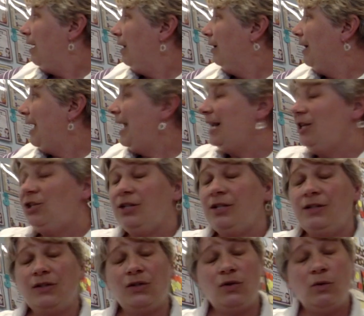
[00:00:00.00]
Elijah
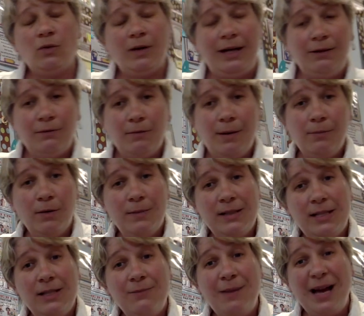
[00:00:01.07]
story. Remember
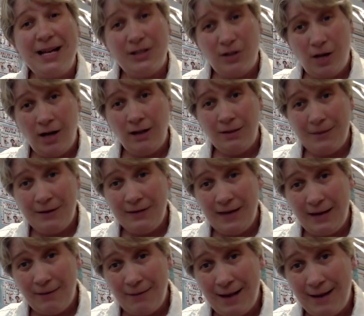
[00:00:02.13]
Mrs. Boss talked about
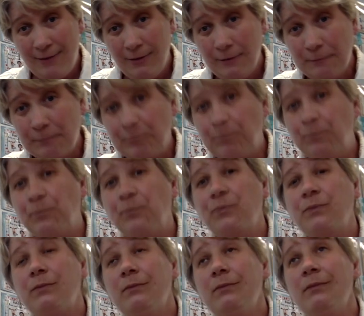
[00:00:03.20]
that in Bible?
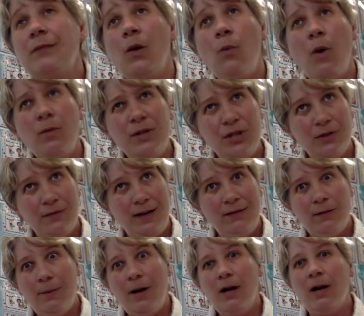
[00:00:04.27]
What was your
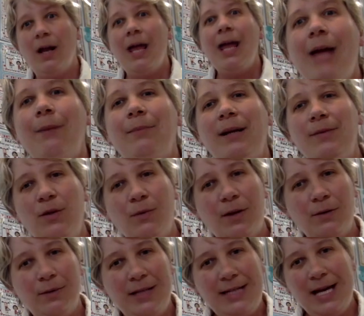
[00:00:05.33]
favorite part? Maybe you want
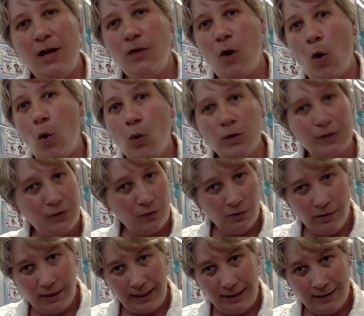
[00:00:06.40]
to retell the whole
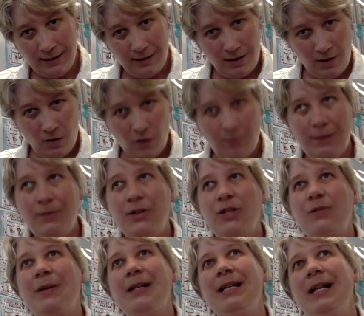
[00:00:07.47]
story, or maybe you
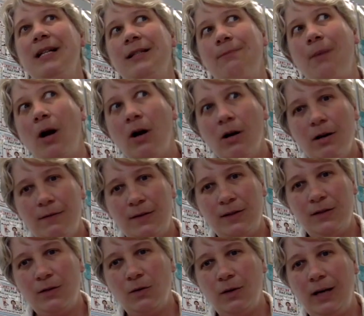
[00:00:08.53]
just want to tell us part of the
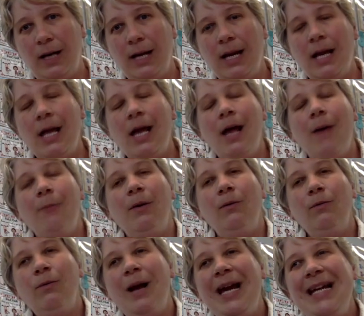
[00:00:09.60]
story.
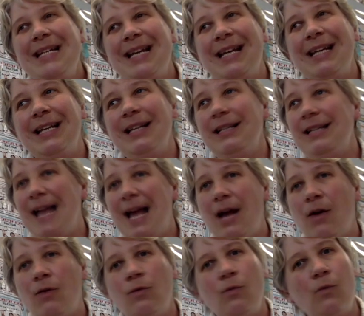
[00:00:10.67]
But write
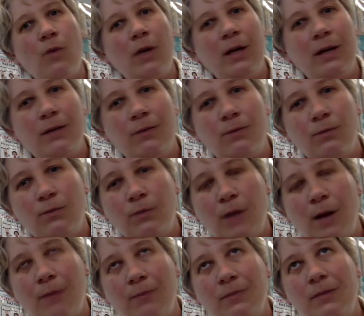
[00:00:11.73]
down what
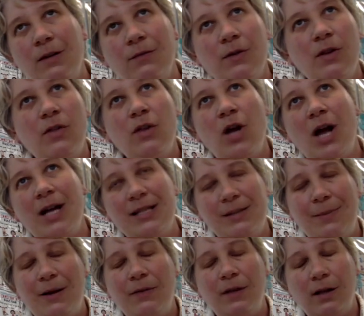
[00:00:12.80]
different thoughts
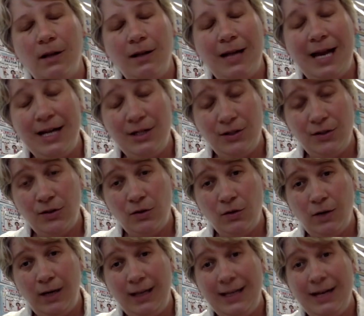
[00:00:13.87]
about the Elijah story.